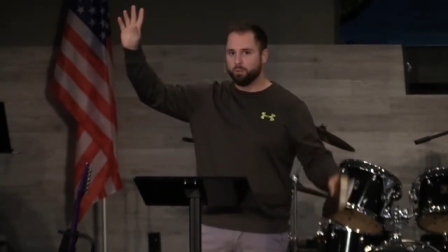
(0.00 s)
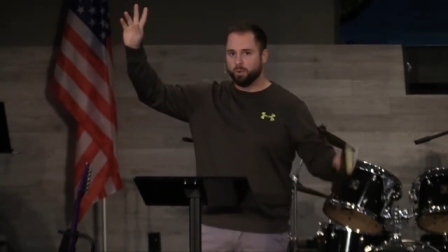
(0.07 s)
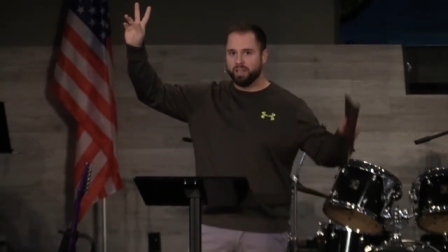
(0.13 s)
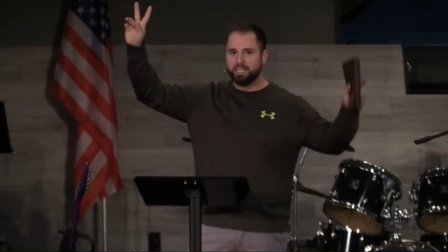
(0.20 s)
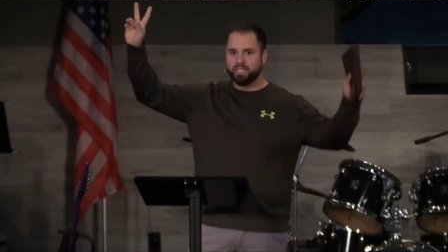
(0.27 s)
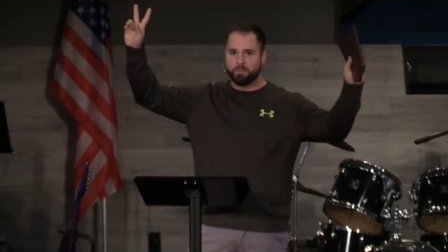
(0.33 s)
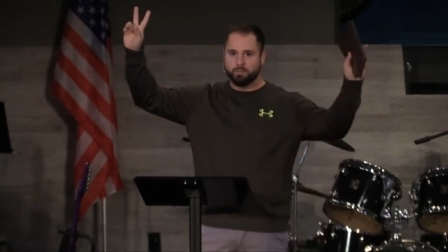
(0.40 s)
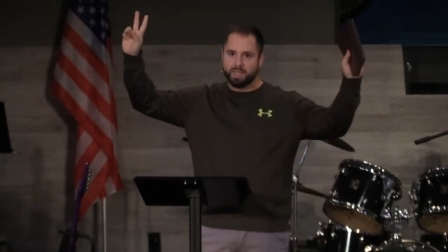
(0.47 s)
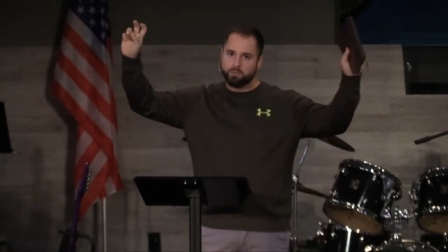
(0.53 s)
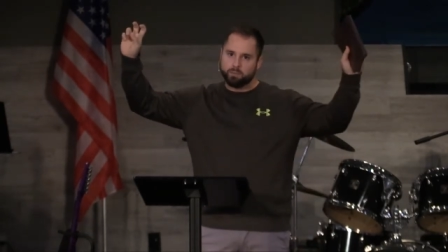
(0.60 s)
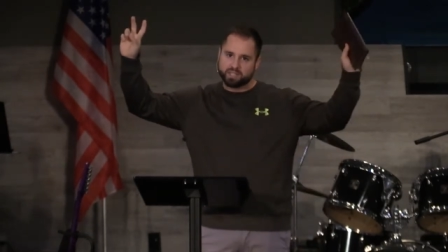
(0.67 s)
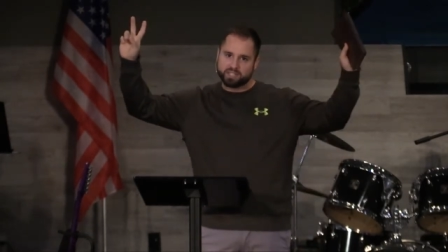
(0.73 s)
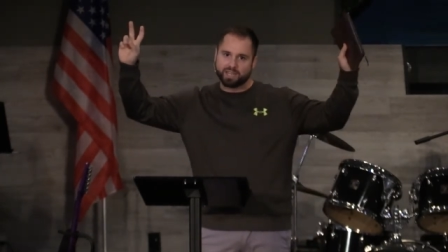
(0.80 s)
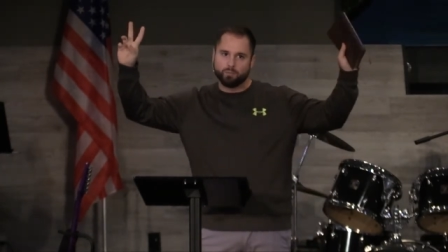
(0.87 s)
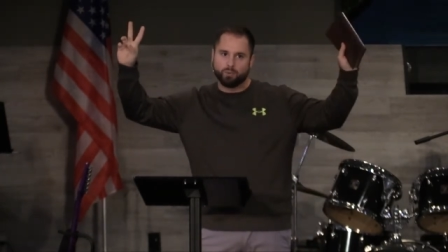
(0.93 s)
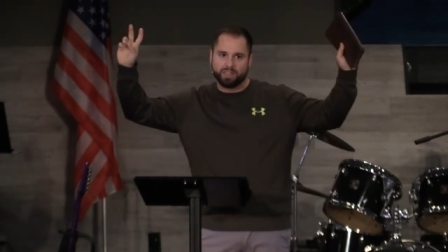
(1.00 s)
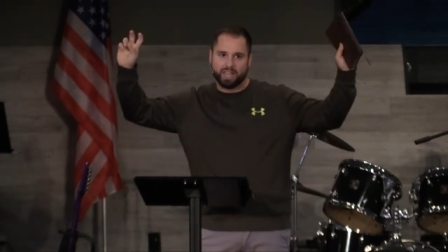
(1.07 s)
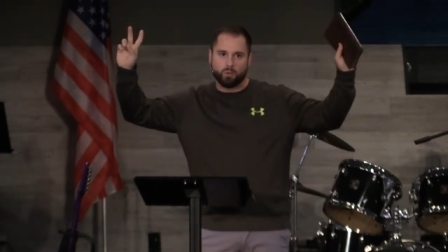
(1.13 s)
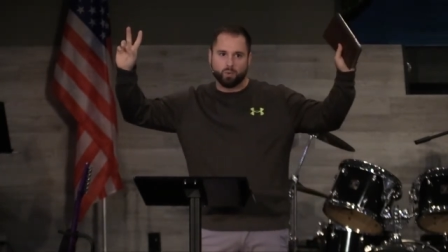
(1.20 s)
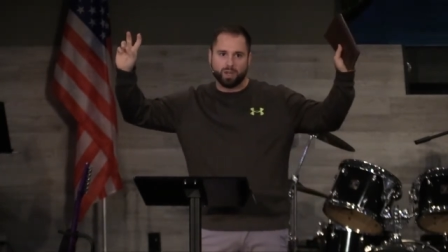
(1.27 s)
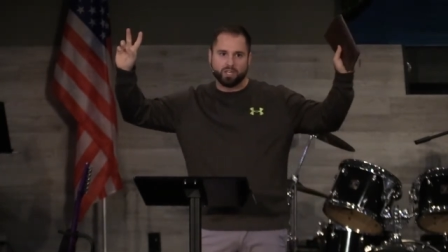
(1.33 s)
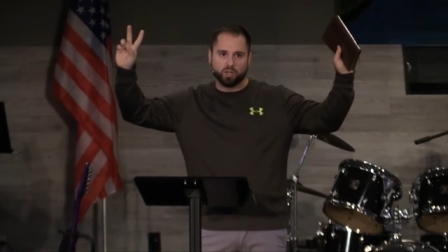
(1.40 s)
willing to meet with someone
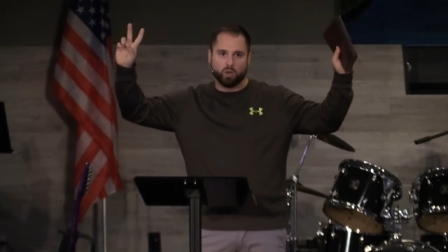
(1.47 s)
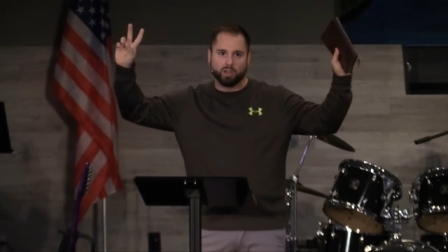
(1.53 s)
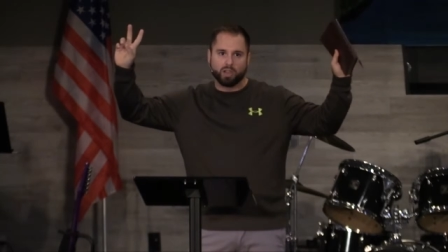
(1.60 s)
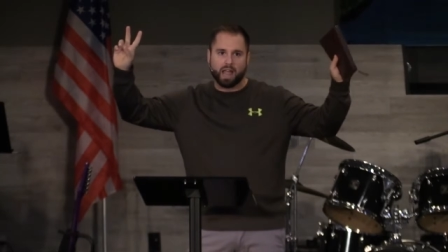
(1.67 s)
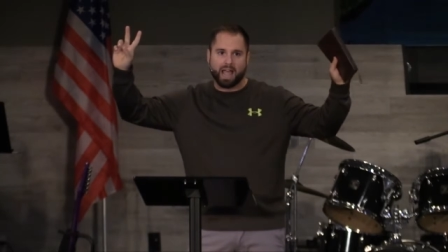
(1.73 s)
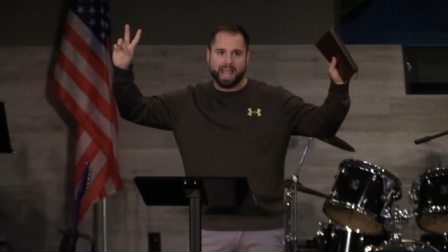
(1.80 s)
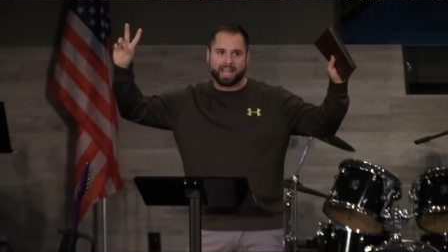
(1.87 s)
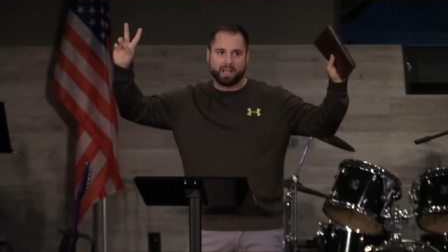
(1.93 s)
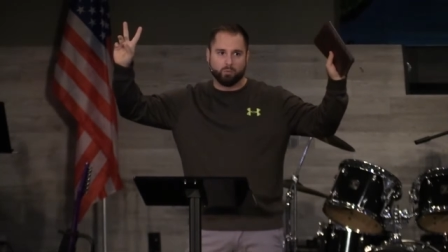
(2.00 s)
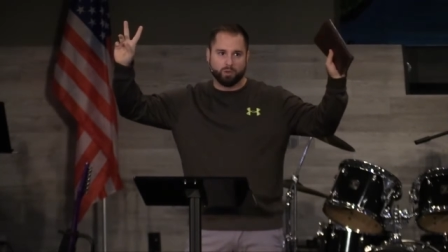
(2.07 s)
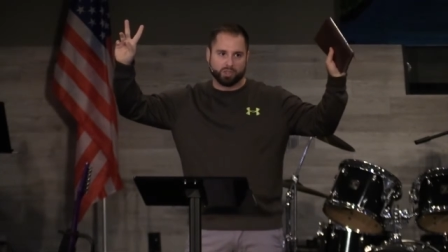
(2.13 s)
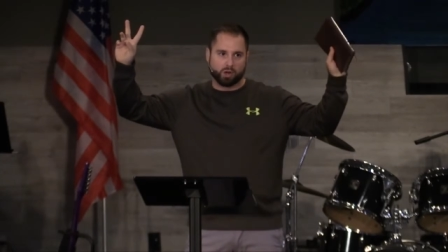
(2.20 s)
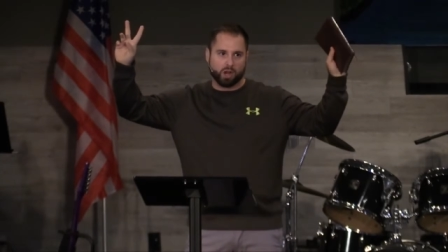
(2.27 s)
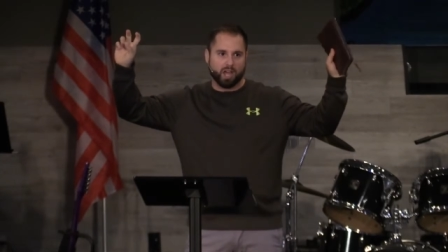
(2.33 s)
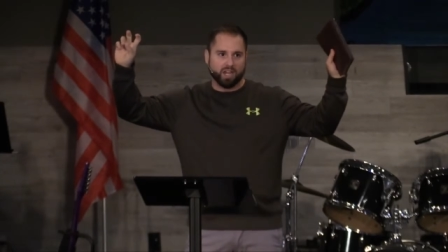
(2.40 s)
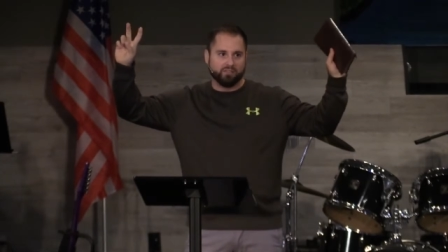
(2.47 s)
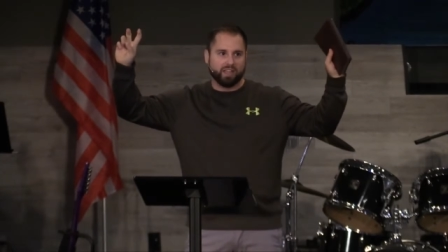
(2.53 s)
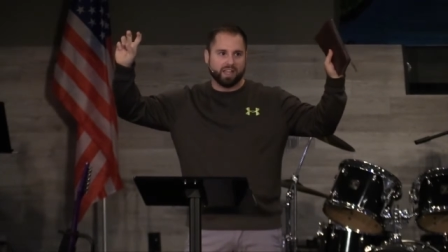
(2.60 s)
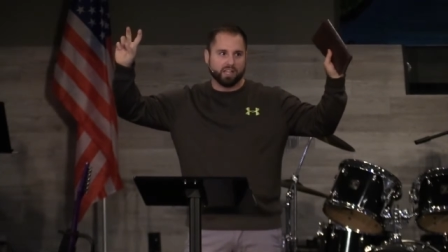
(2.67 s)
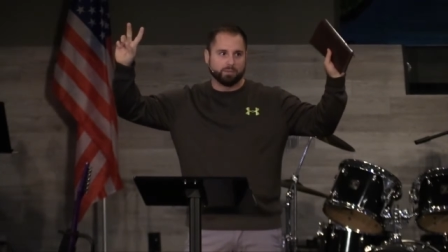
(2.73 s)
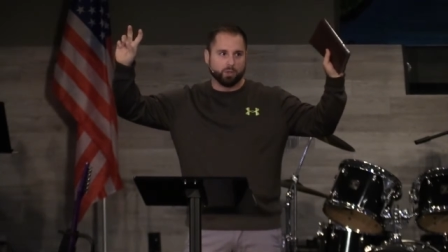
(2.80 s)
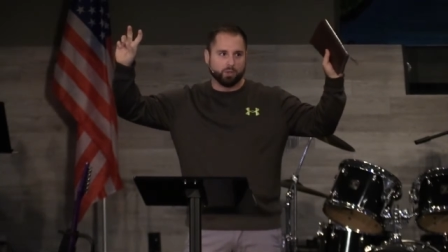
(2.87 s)
that we don't like and when they're
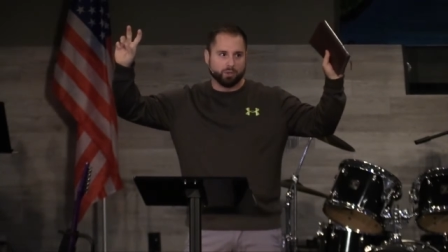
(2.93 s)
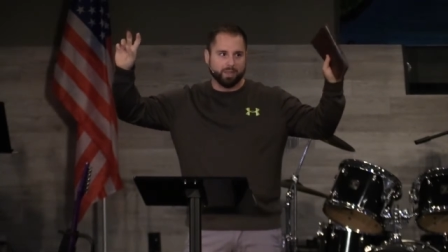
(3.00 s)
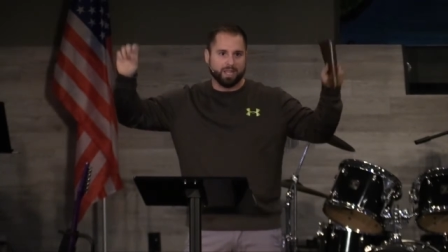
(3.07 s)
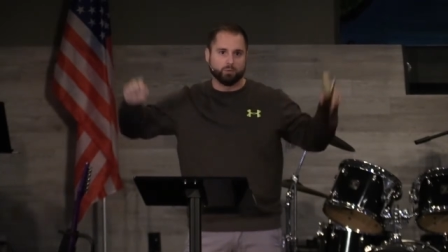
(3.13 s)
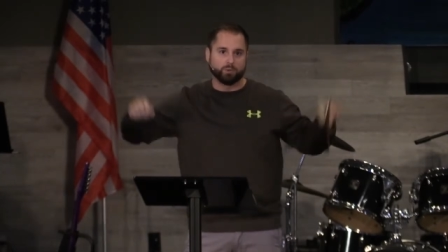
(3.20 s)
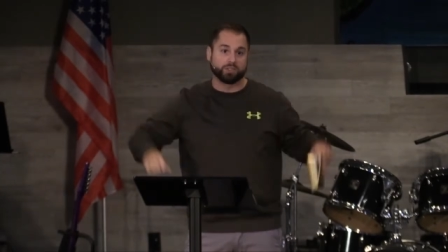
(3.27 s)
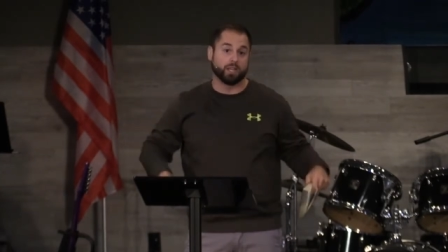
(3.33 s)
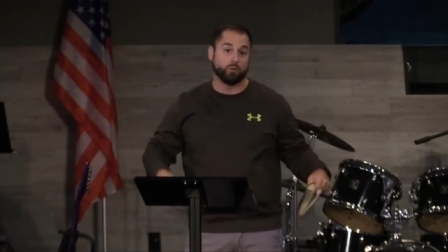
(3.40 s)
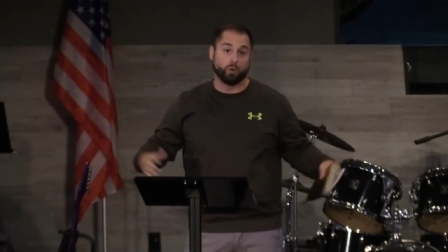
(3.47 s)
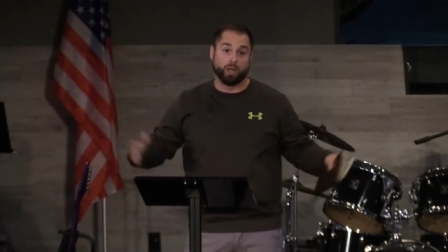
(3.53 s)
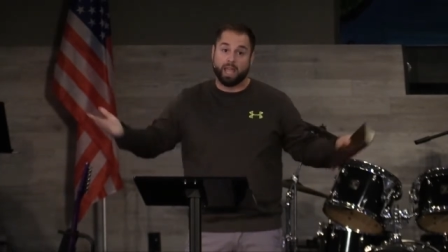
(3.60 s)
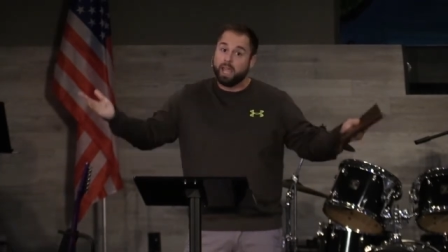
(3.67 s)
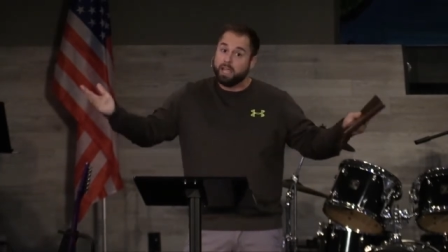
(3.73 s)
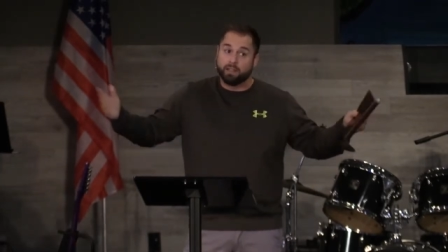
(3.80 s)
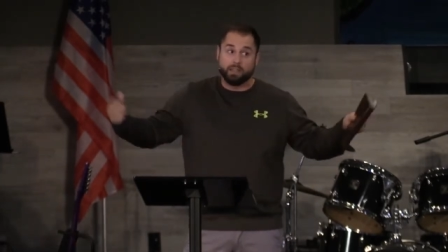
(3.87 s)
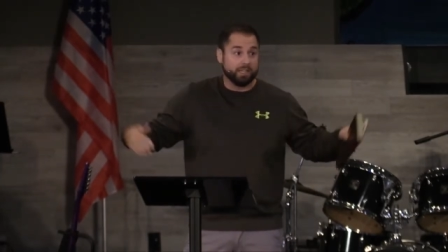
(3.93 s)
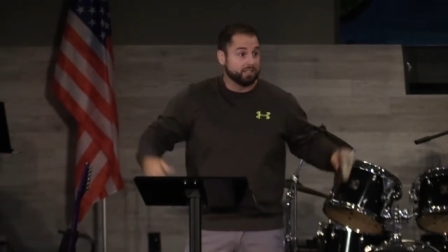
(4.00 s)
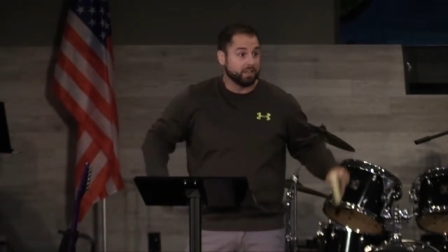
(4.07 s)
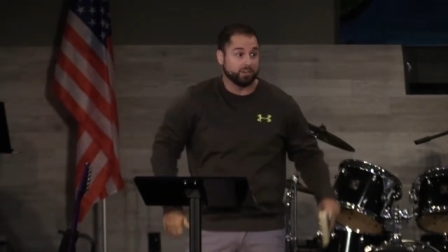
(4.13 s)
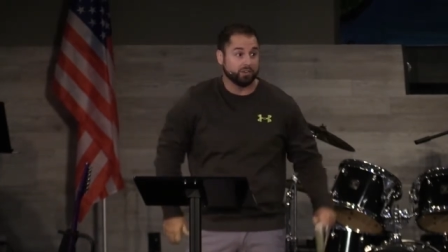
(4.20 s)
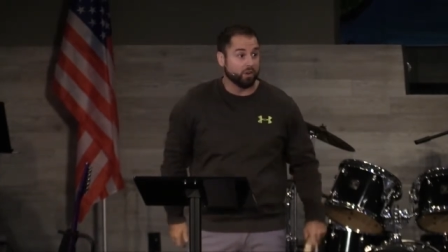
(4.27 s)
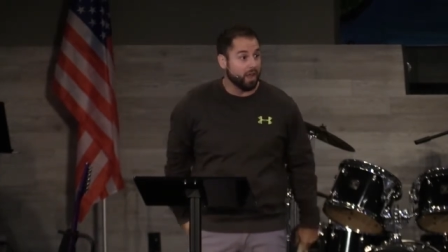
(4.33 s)
unavailable to meet, we'll say, "Well, hey, at
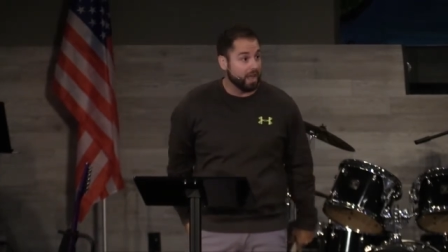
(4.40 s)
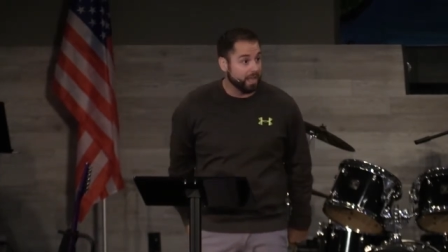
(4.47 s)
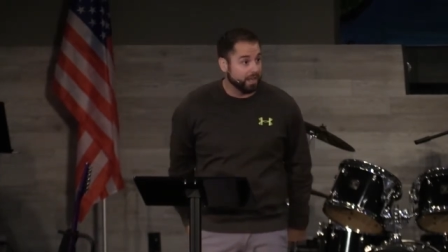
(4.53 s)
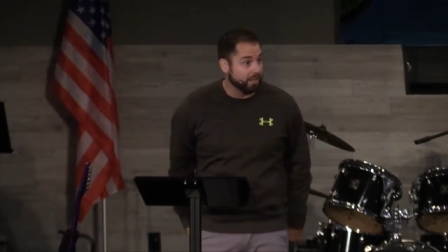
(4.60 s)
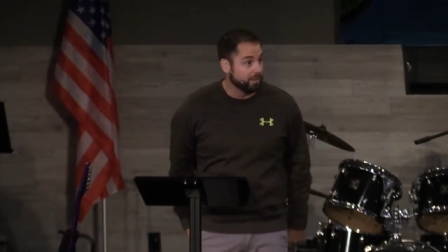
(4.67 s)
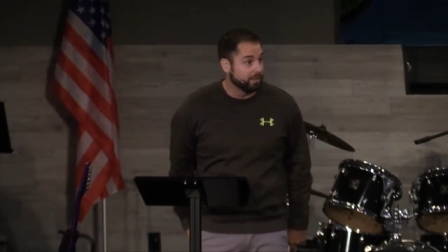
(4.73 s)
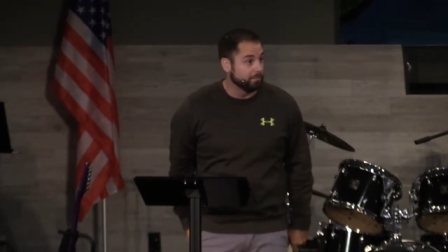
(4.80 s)
least I tried."